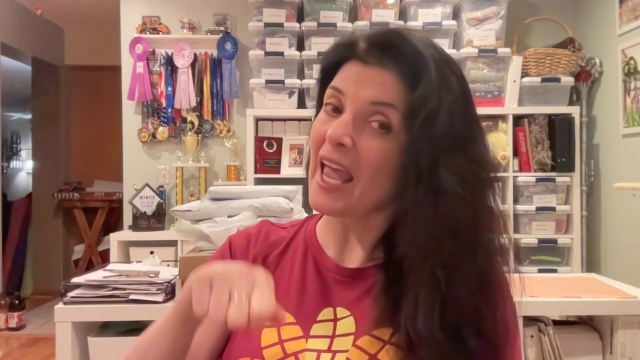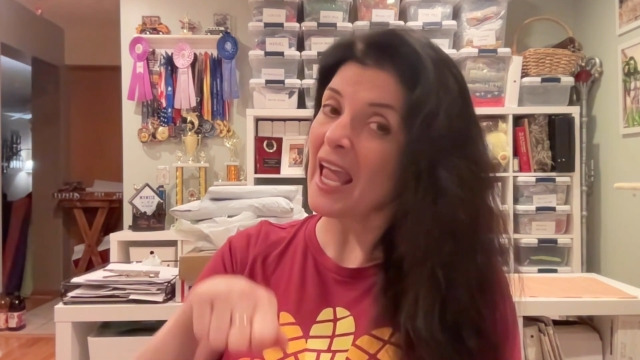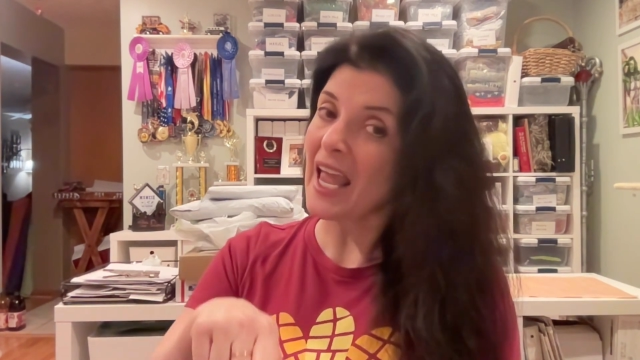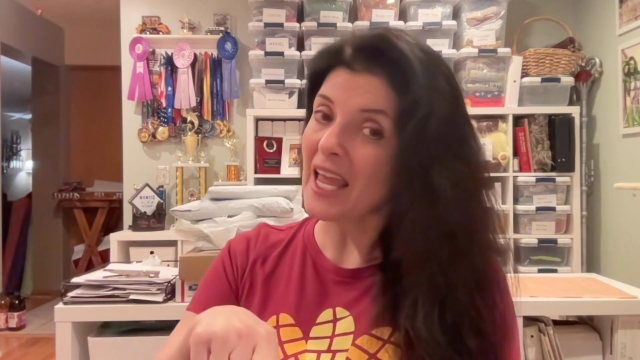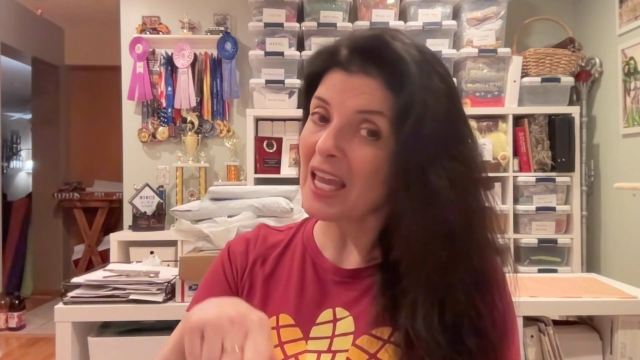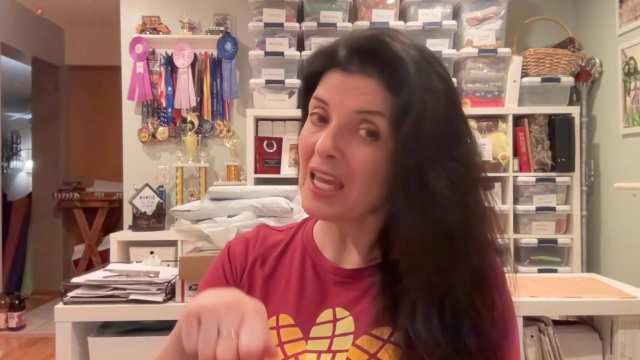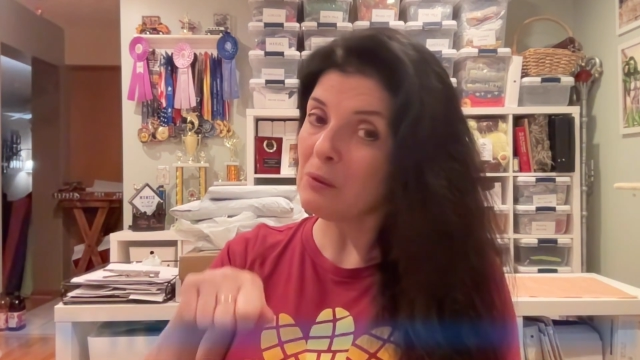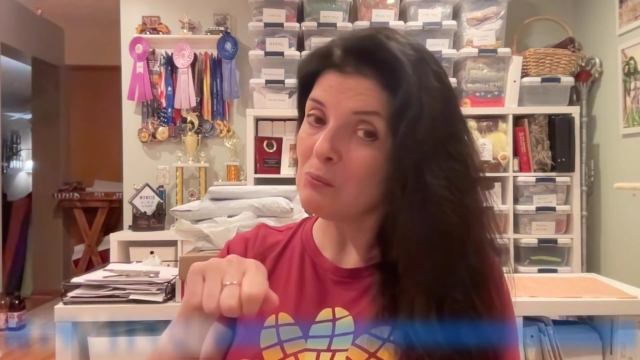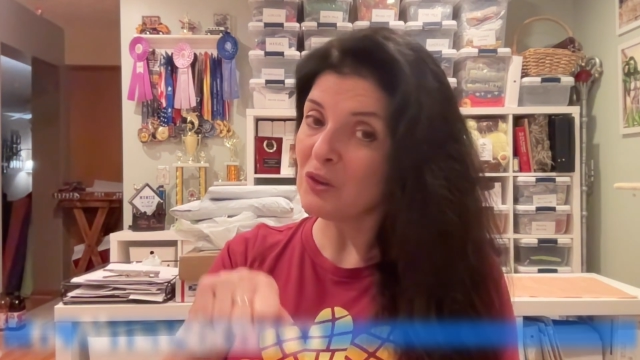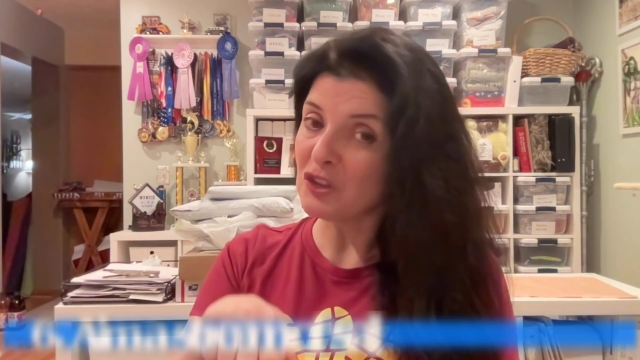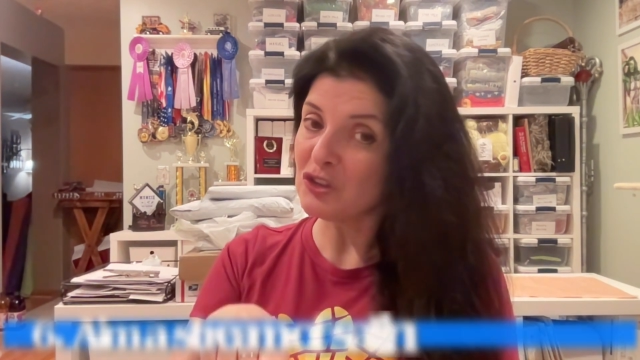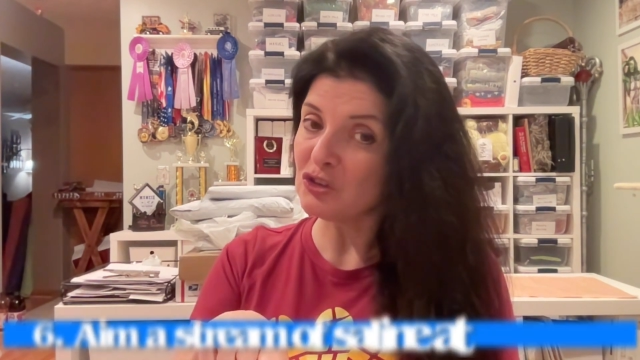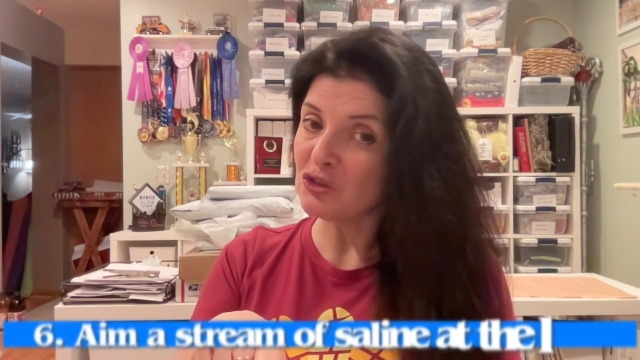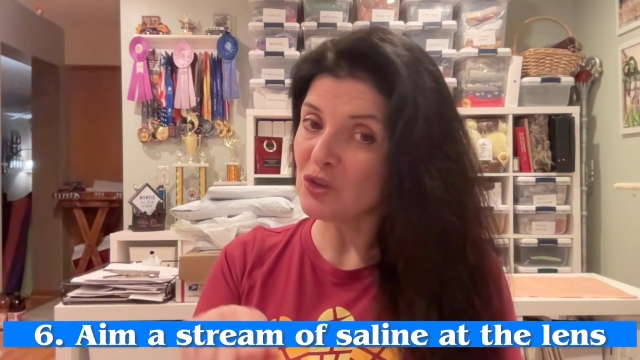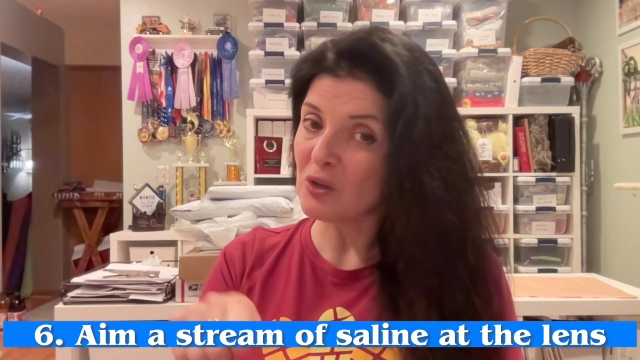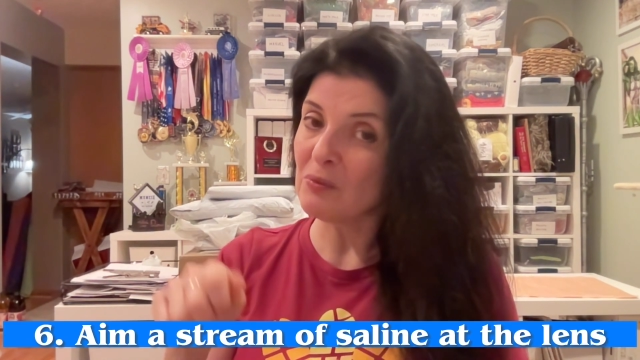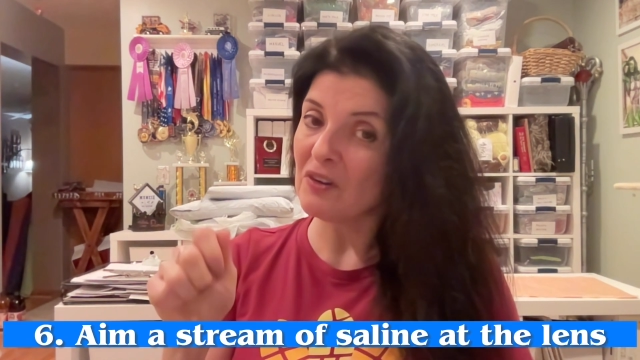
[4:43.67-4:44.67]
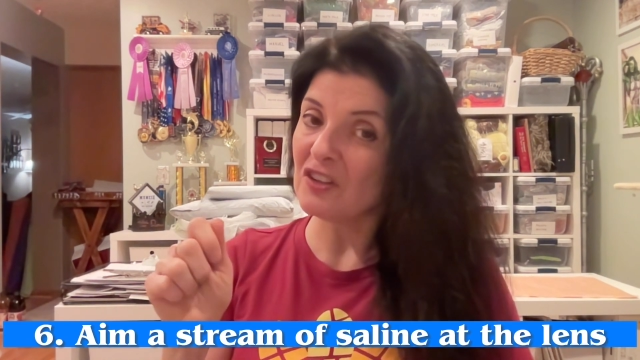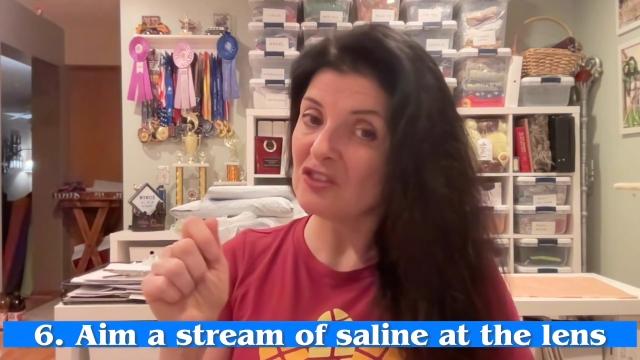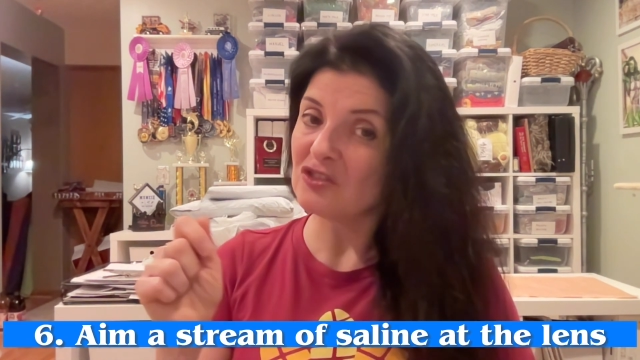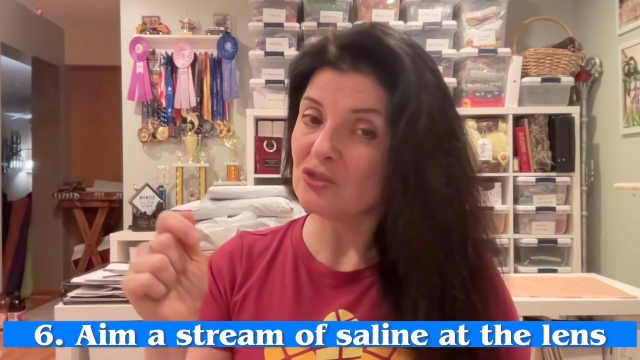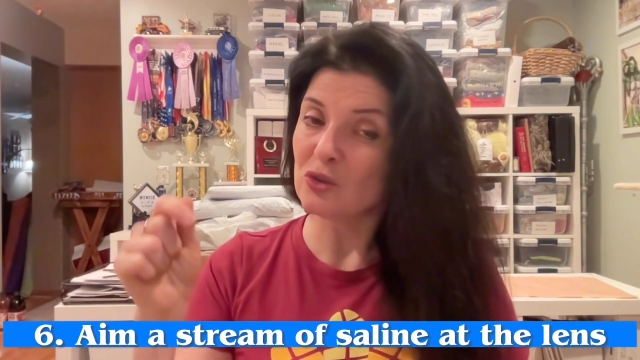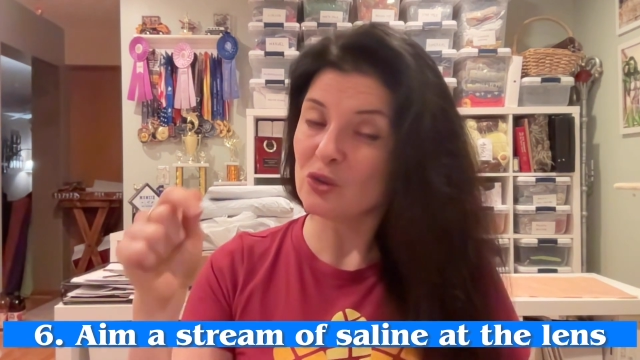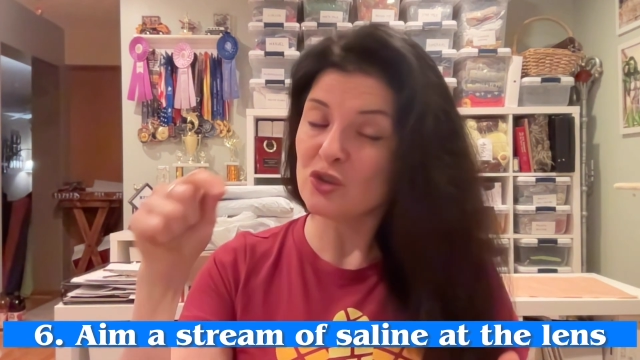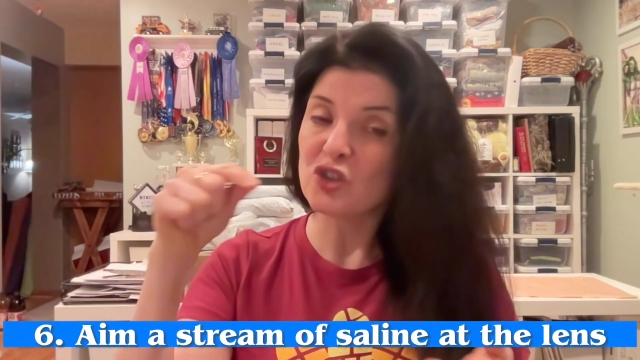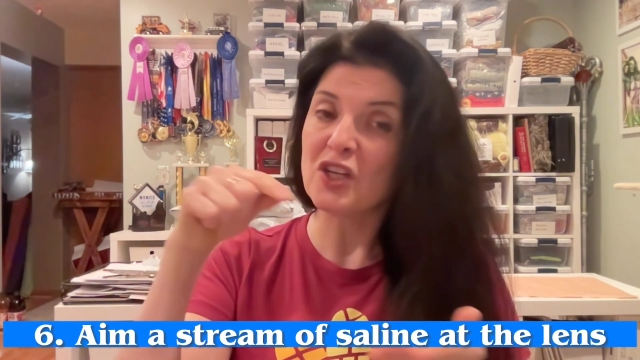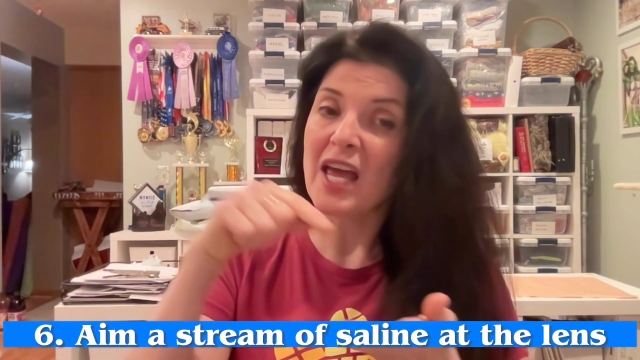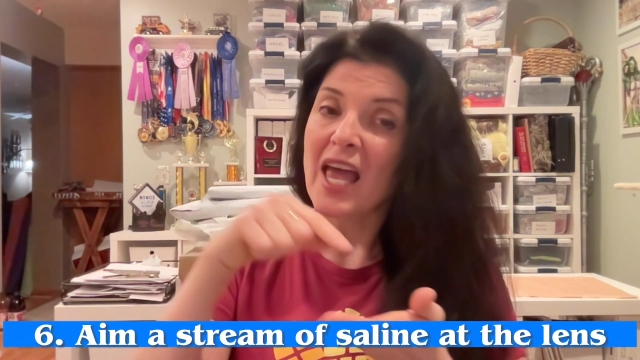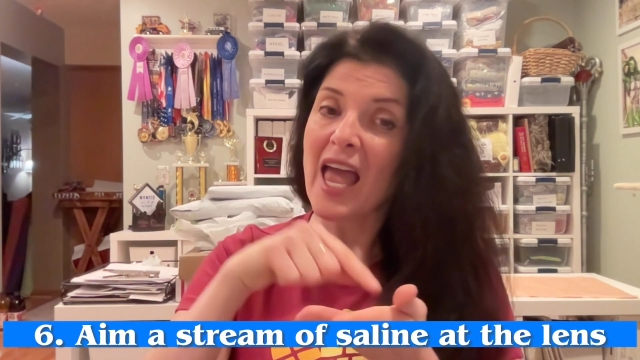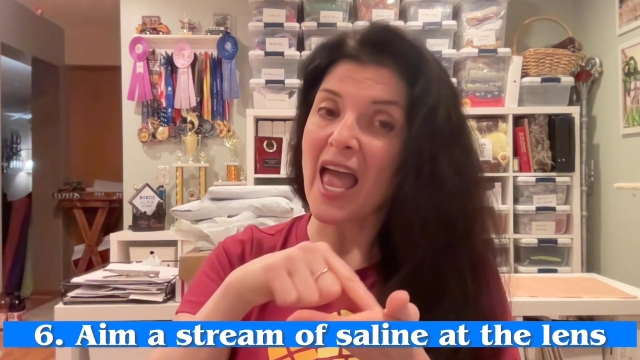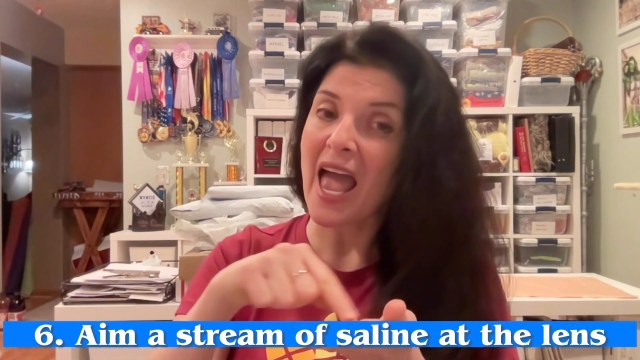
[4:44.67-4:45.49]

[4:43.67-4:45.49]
aim the stream of the solution